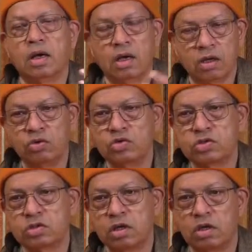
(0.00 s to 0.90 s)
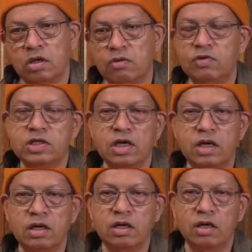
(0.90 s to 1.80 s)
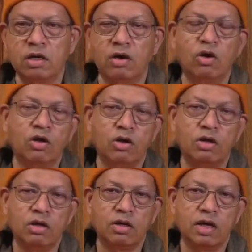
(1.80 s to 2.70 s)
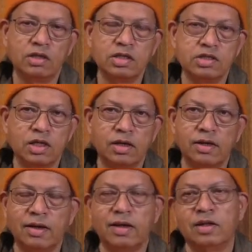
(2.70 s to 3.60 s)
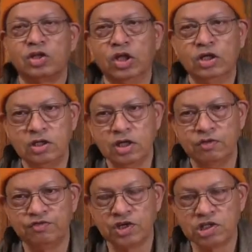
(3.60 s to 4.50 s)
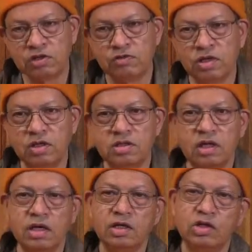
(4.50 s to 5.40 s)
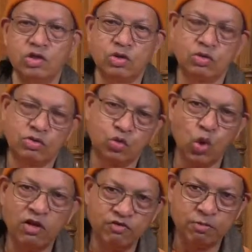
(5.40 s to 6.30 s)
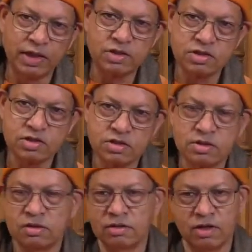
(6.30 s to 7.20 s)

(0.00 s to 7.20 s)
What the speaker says: house which had all, as they say, 13 festivals in 12 months.